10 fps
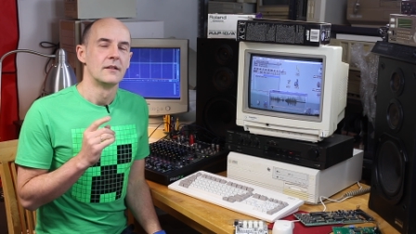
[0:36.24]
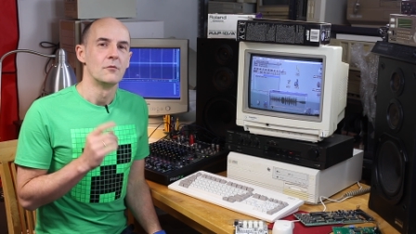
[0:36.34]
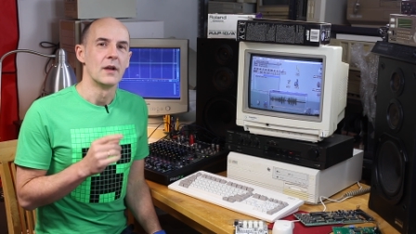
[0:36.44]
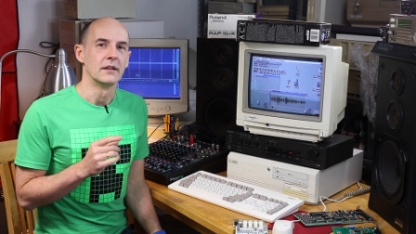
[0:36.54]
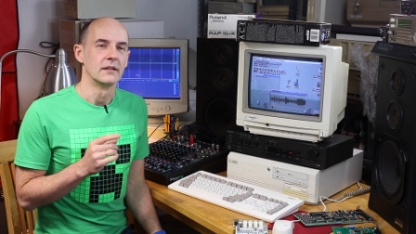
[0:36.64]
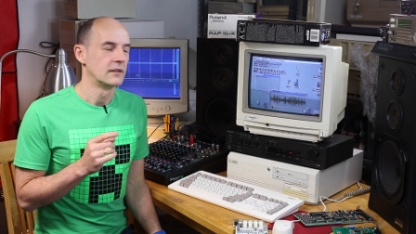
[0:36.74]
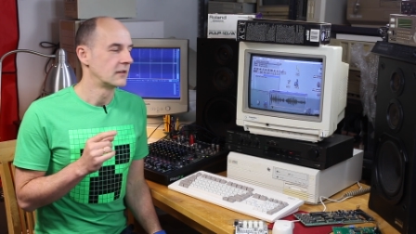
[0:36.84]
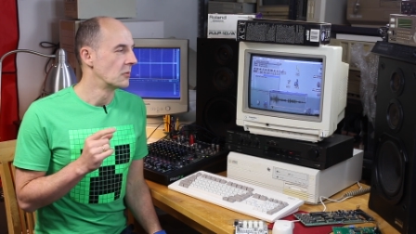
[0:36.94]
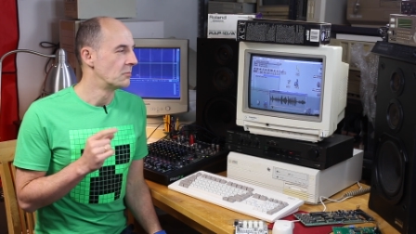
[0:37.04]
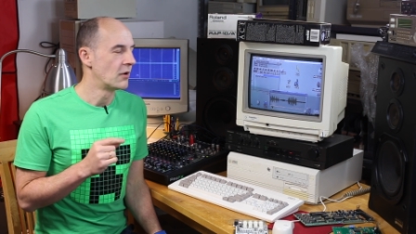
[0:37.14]
When
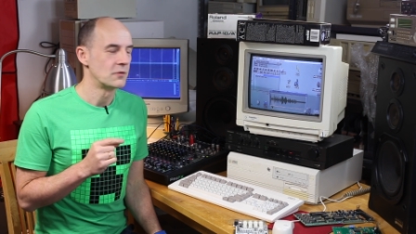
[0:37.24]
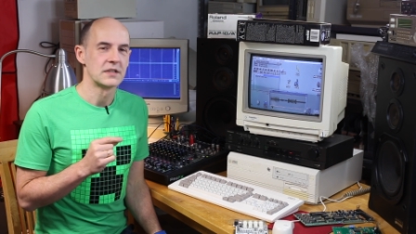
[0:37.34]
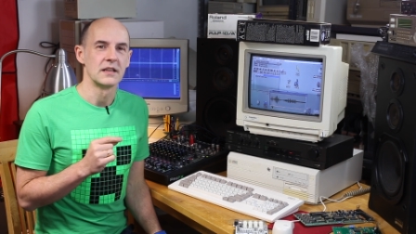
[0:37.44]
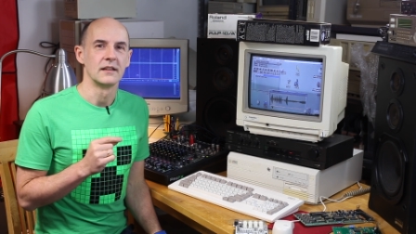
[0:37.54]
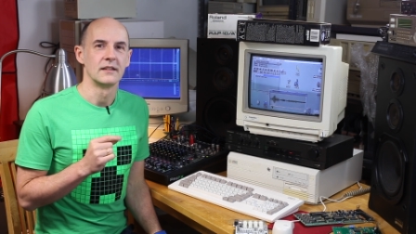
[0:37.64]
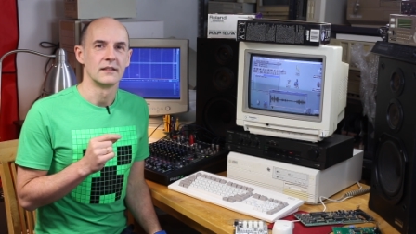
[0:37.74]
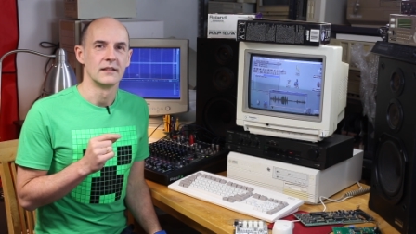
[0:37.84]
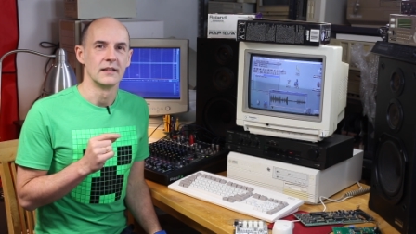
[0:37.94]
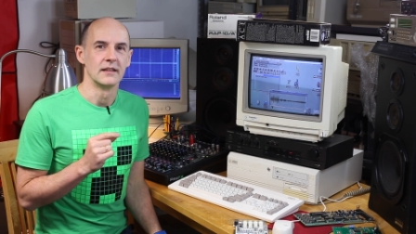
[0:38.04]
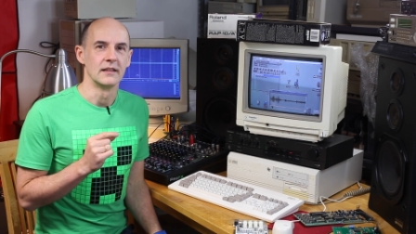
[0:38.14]
composing
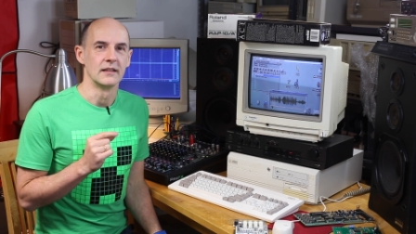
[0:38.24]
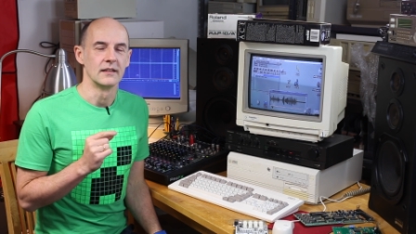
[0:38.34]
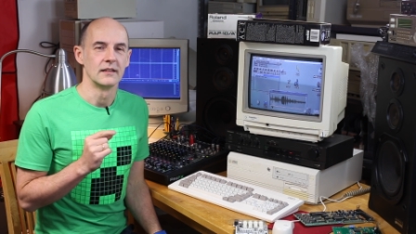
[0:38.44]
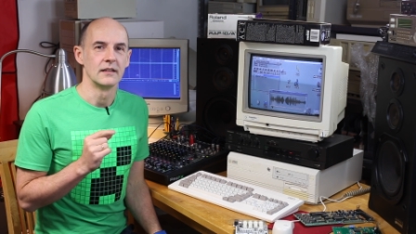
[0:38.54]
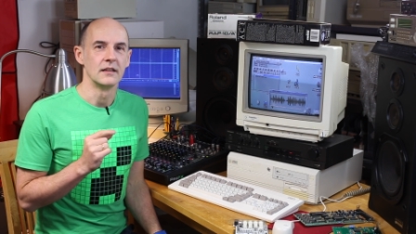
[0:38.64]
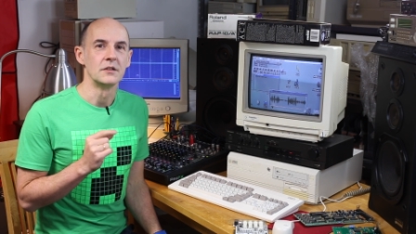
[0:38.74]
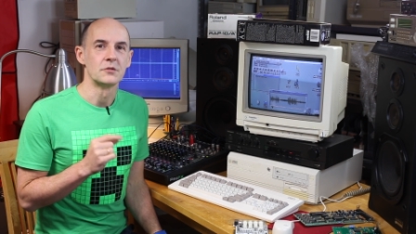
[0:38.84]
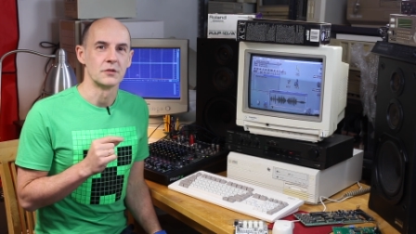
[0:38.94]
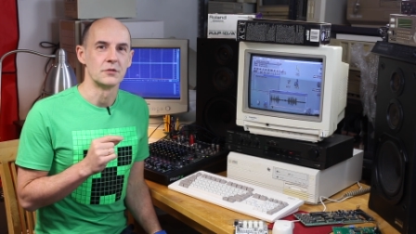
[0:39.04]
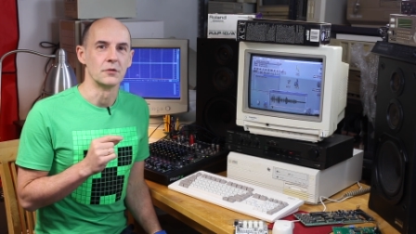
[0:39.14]
the
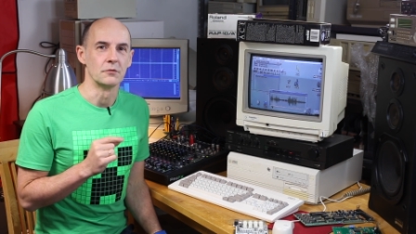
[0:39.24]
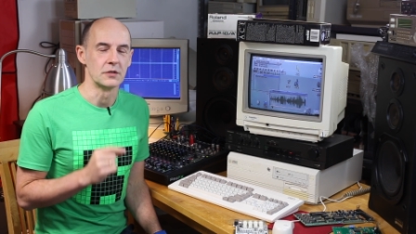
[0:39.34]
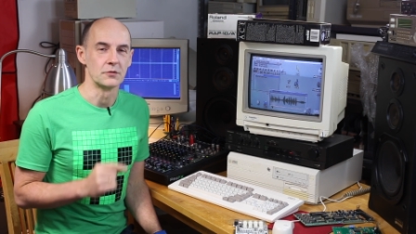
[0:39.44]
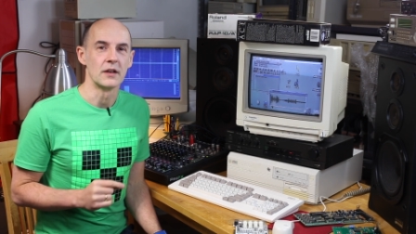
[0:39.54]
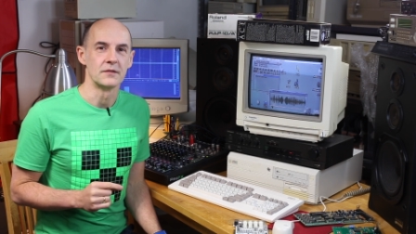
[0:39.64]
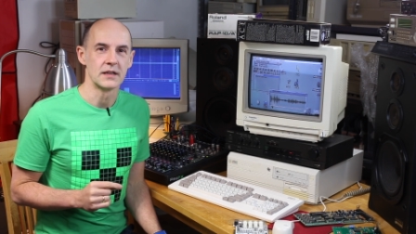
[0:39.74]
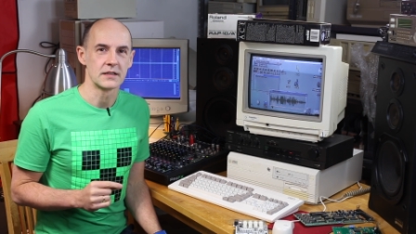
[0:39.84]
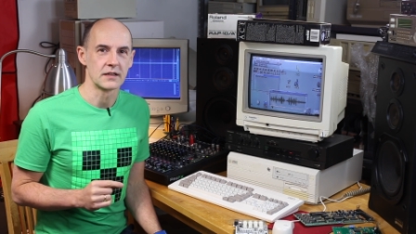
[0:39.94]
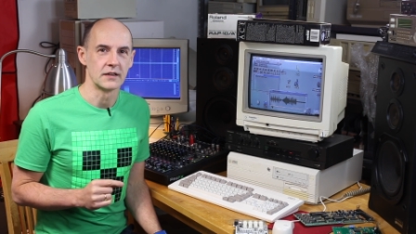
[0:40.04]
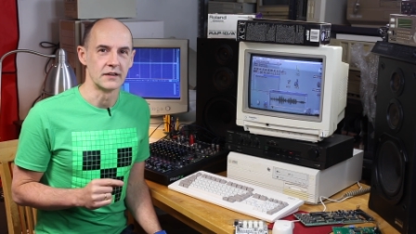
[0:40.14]
intro tune which you have
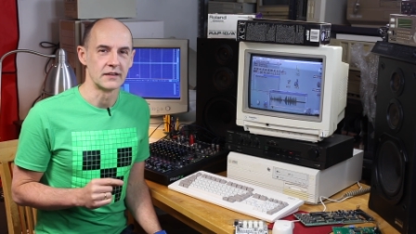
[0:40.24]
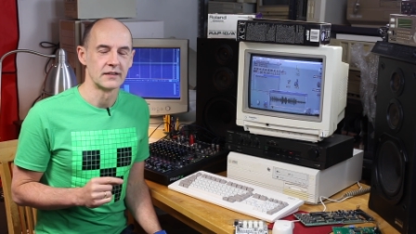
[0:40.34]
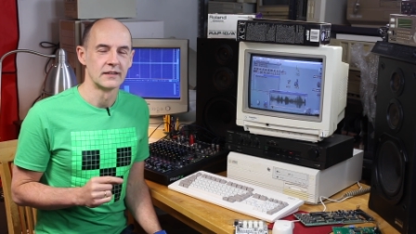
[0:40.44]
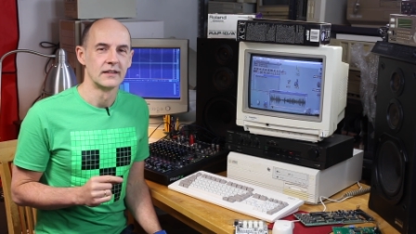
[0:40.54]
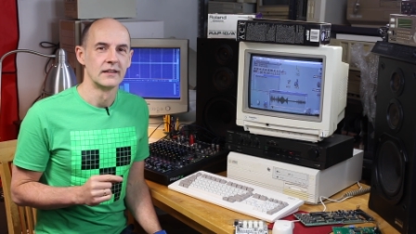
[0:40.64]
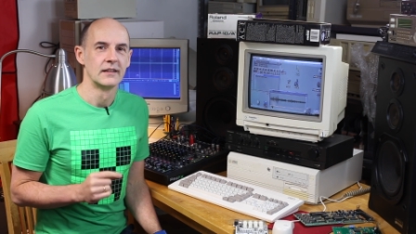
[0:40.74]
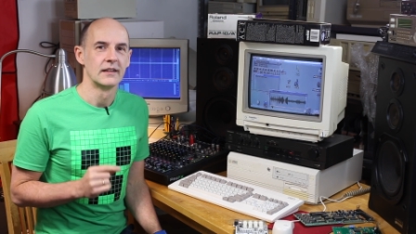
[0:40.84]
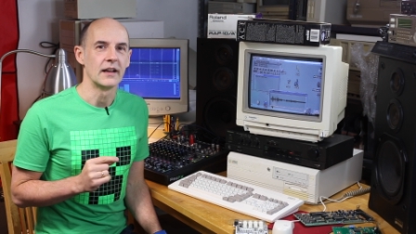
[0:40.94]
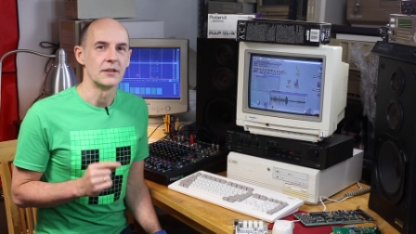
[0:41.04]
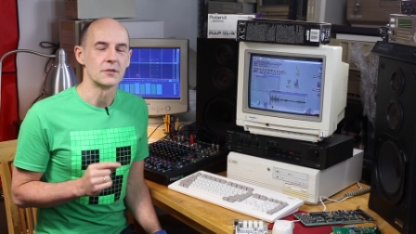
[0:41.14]
just heard,
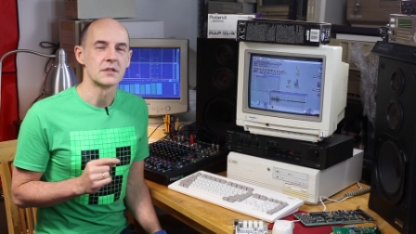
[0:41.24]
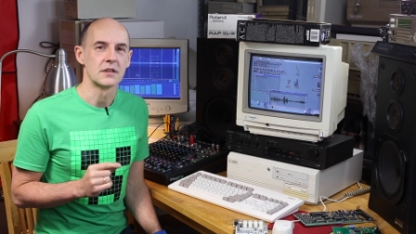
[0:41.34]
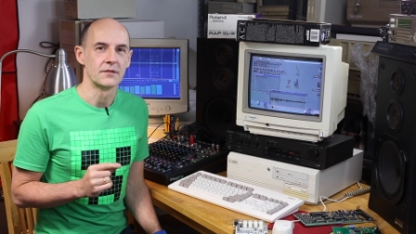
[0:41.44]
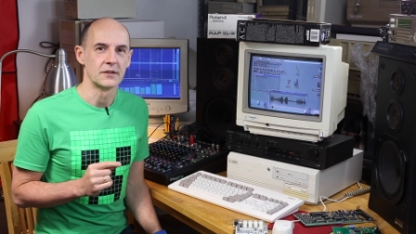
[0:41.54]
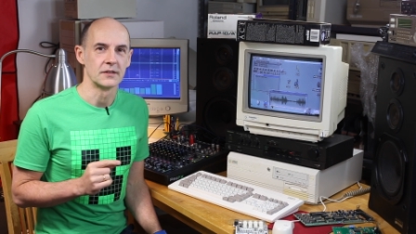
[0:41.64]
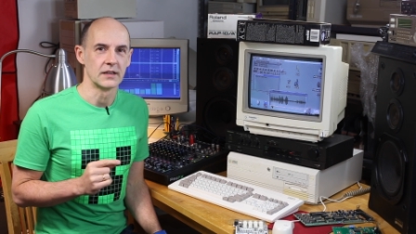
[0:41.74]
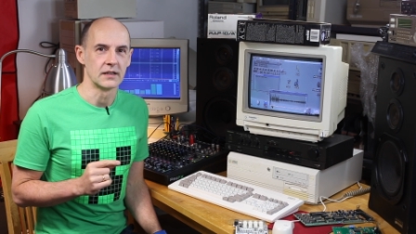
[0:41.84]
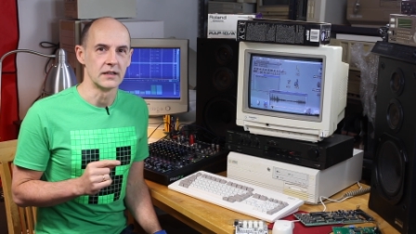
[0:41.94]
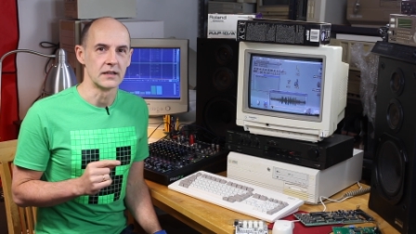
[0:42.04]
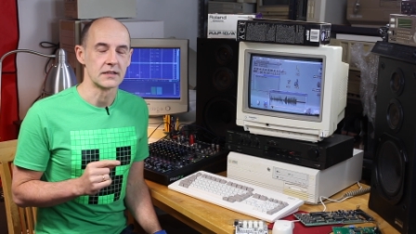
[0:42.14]
I used several
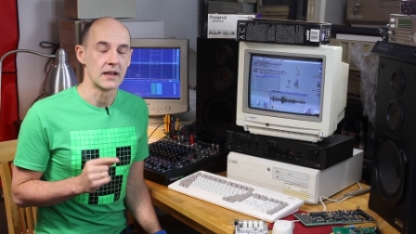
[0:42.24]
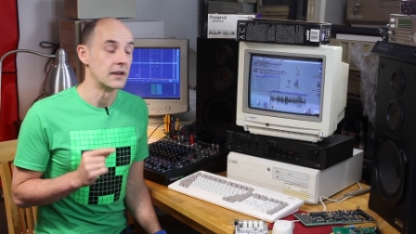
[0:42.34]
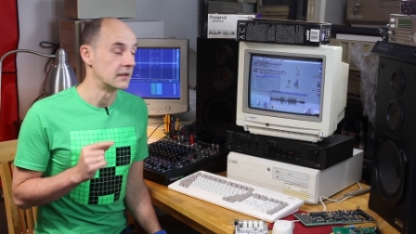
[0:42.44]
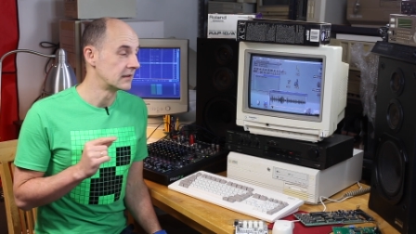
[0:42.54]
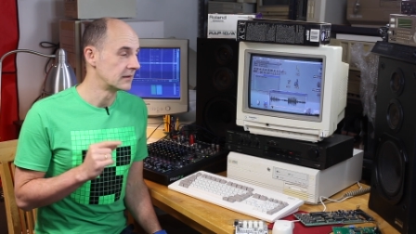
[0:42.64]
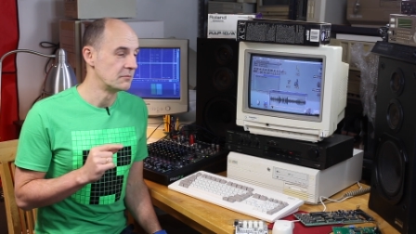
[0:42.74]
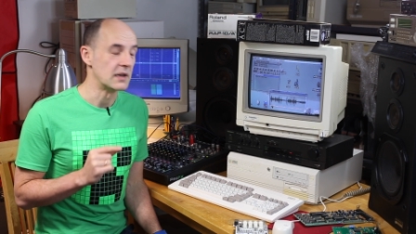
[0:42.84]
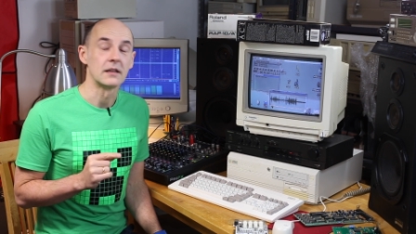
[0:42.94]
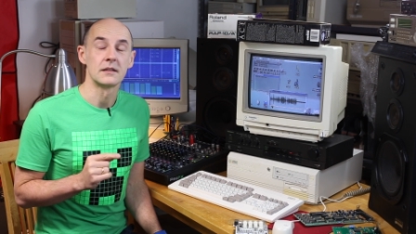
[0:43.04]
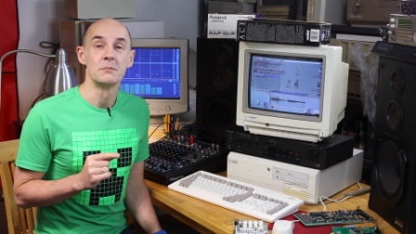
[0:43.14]
techniques and
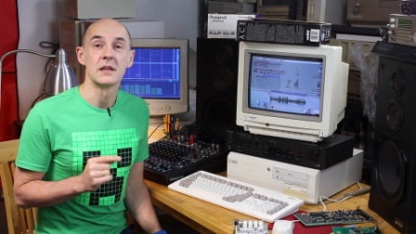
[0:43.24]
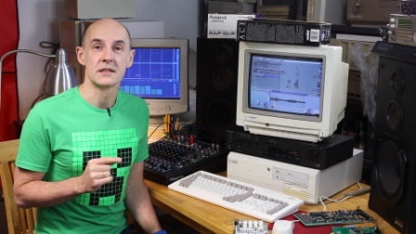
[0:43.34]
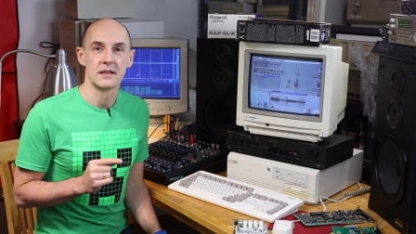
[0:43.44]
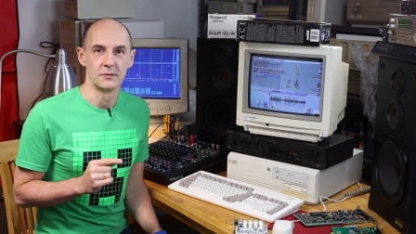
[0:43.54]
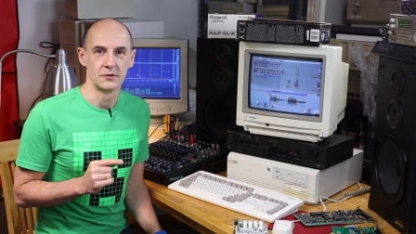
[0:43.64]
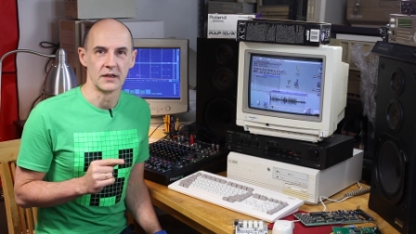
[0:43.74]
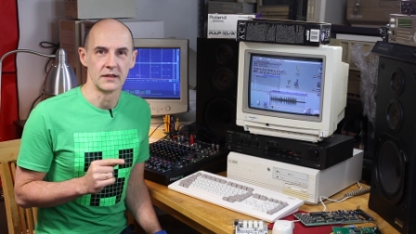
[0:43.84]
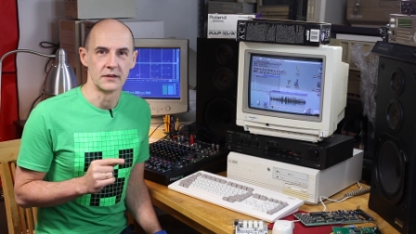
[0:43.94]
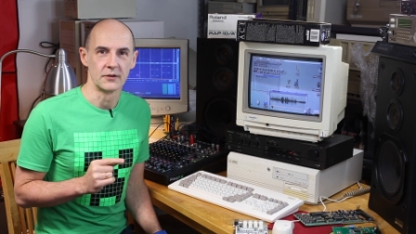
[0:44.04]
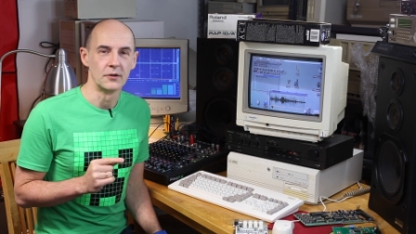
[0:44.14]
mi mixed them together.